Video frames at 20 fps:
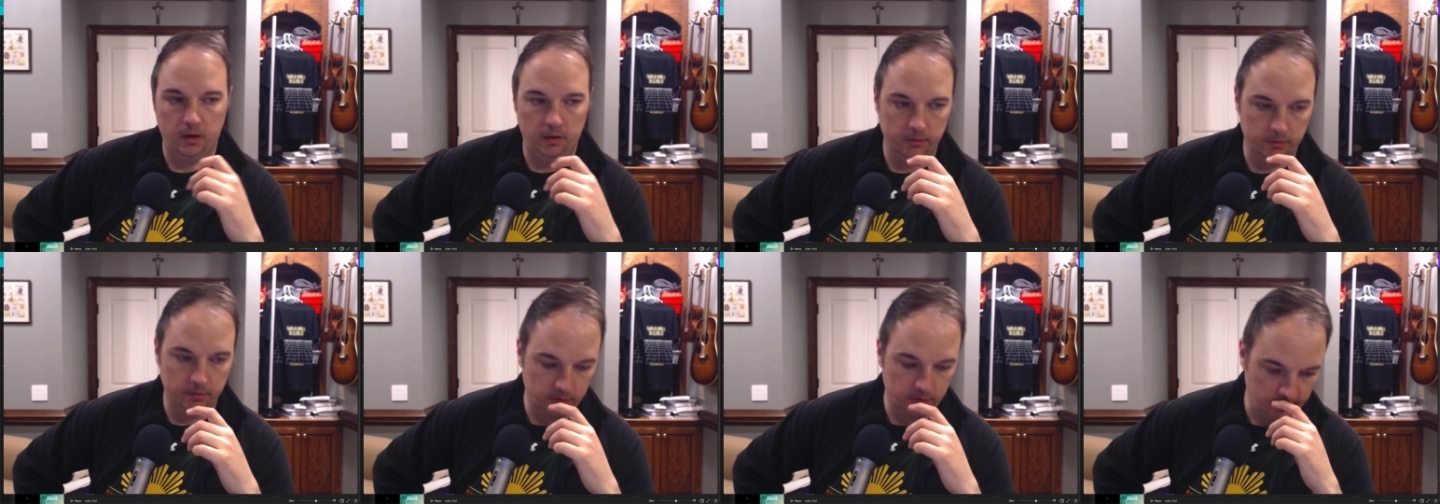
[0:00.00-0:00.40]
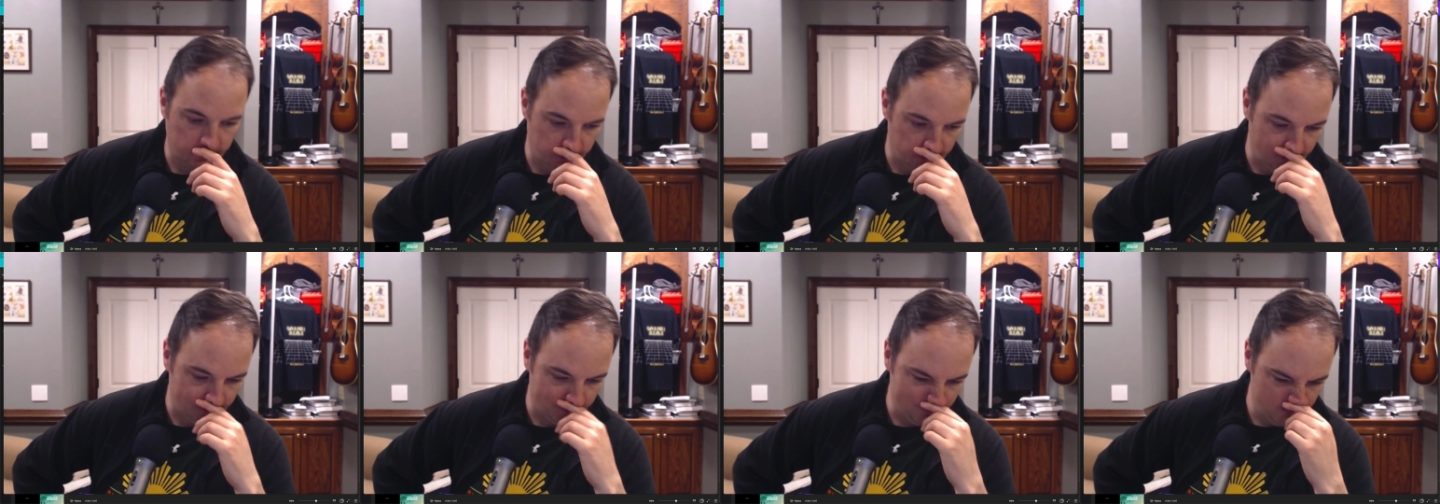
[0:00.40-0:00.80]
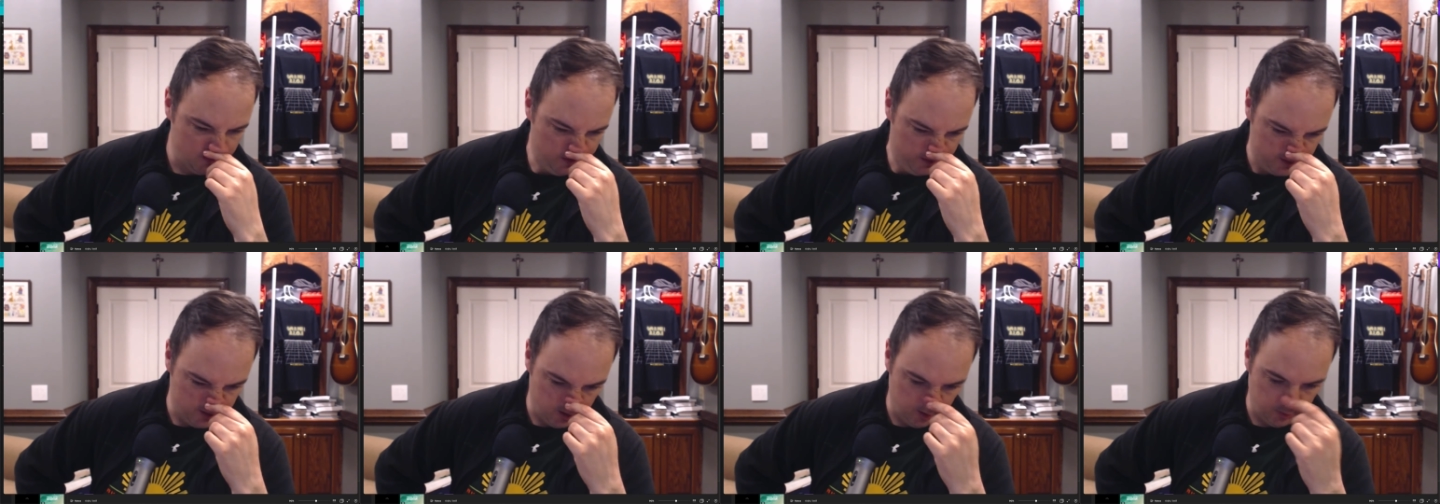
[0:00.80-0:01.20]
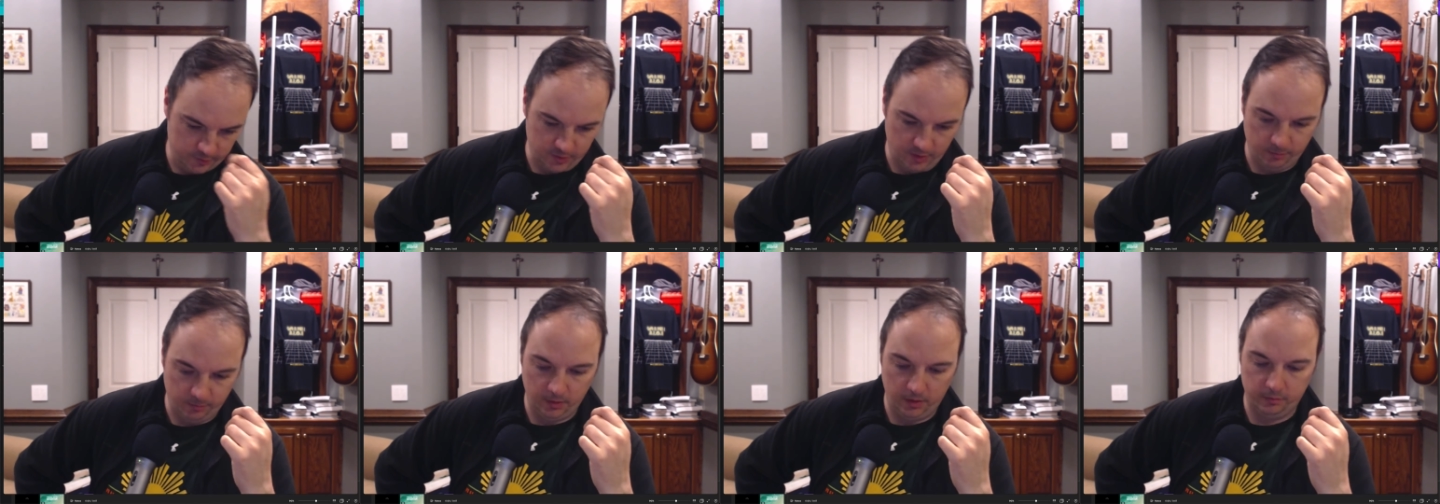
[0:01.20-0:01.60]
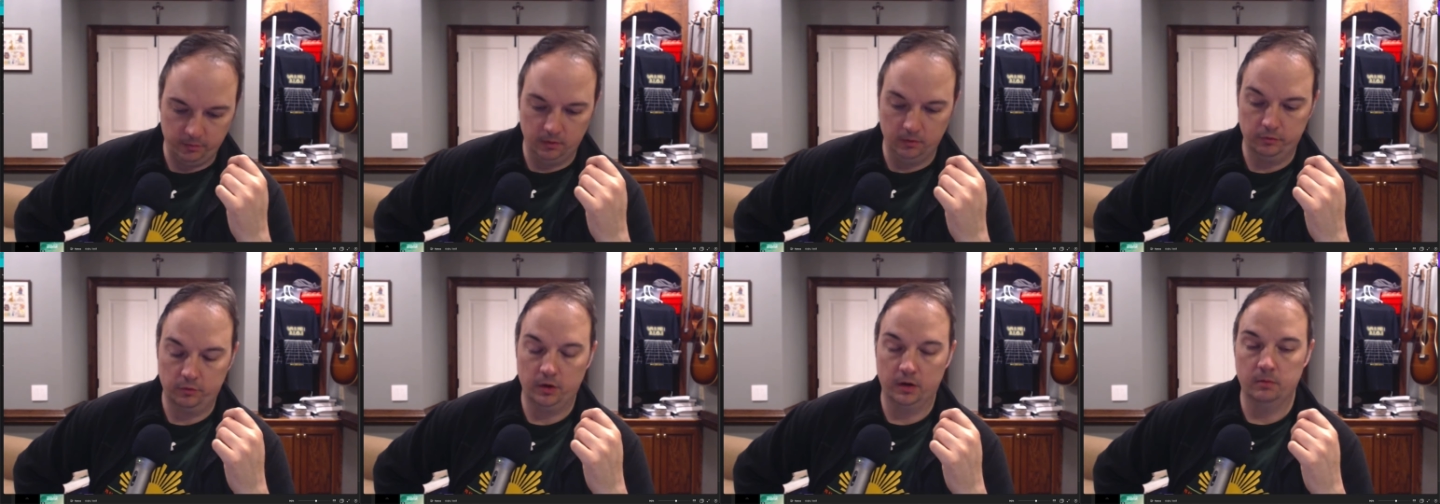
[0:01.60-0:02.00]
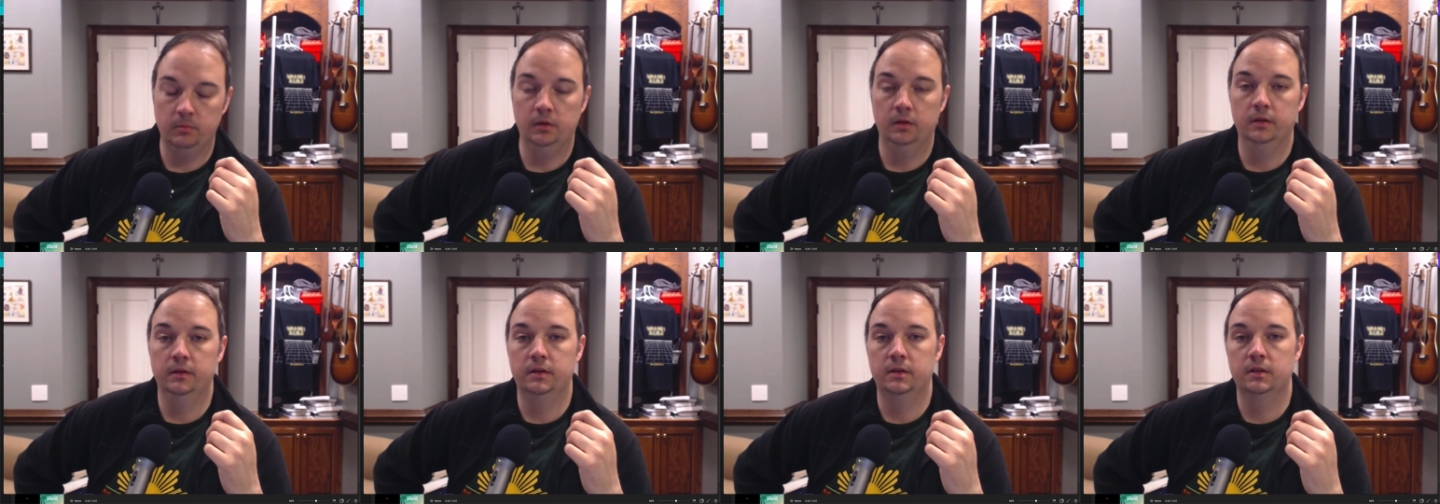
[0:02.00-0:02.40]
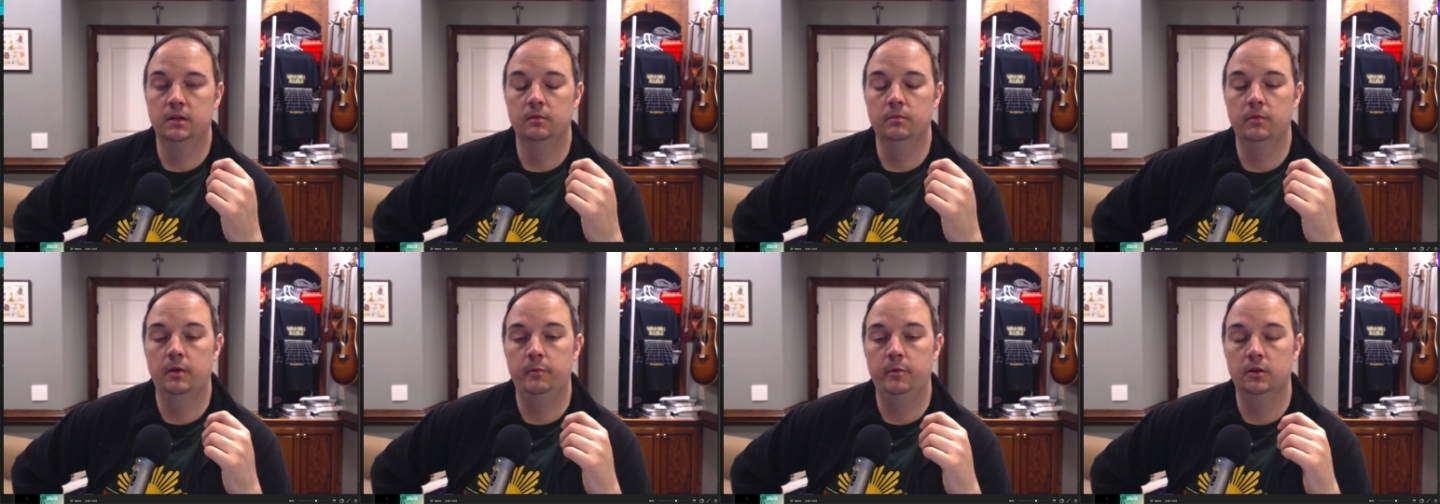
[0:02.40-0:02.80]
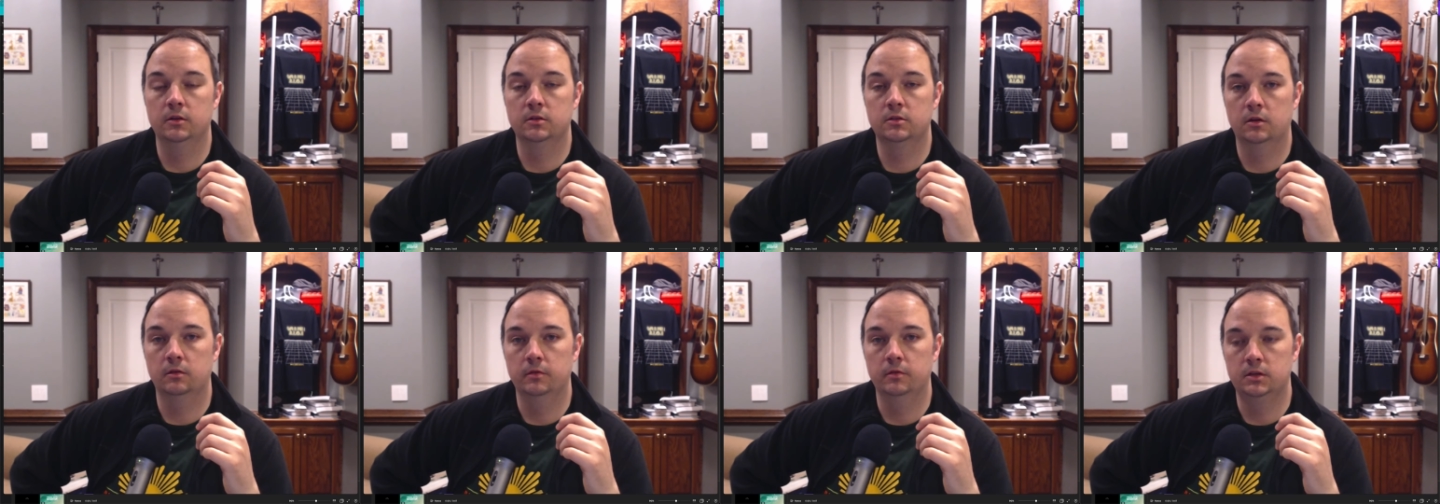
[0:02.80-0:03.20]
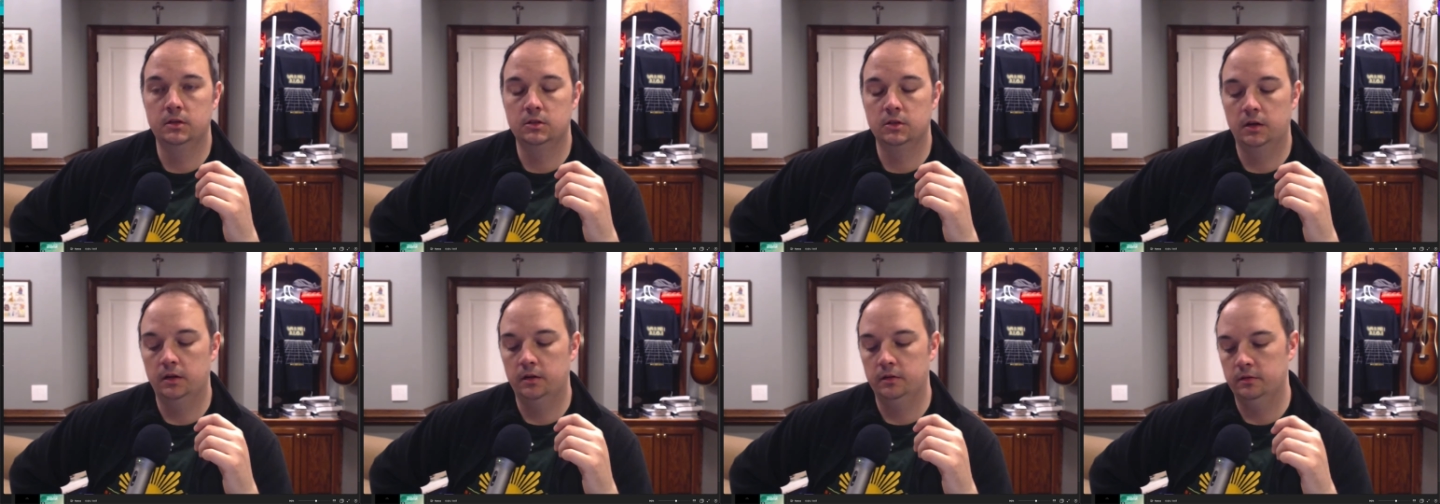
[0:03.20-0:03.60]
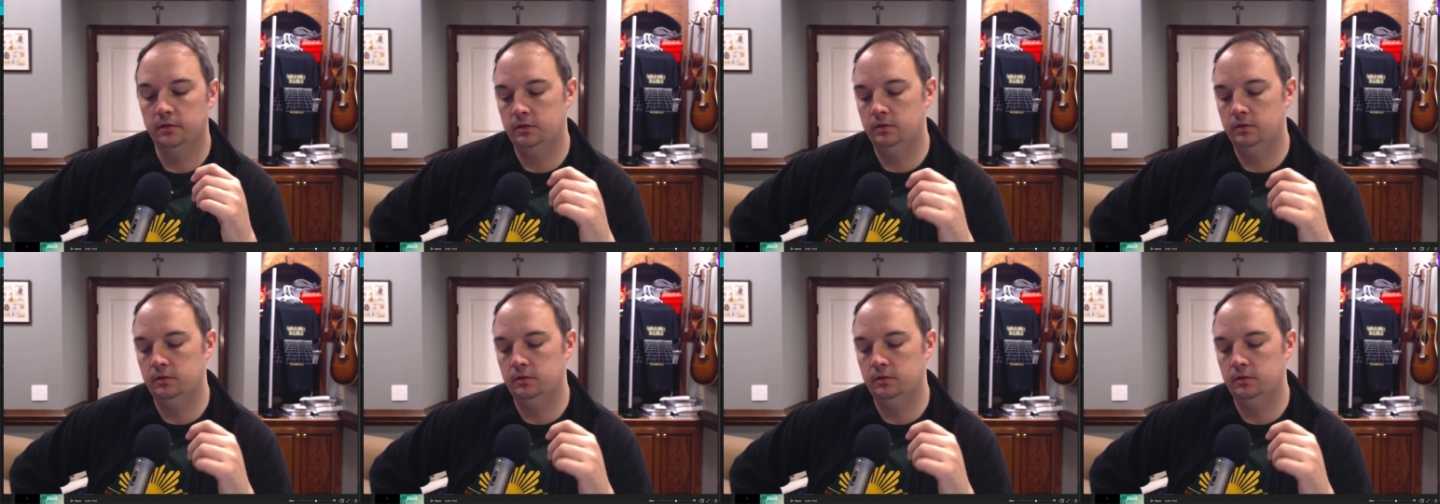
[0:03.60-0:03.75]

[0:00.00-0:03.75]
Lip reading: so I can show some level of credibility, then maybe I'll start reaching out to